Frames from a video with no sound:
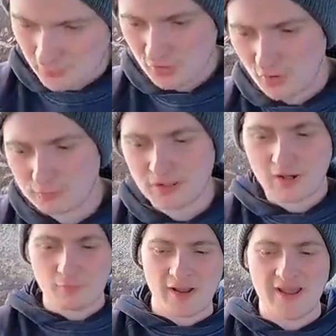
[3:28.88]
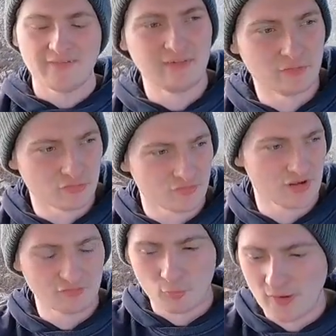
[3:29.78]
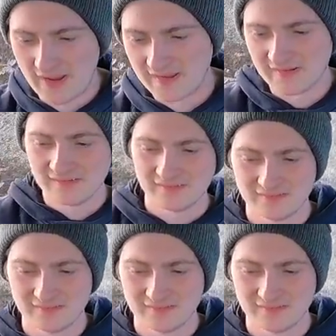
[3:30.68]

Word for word: probably got to plough my headlands the other way.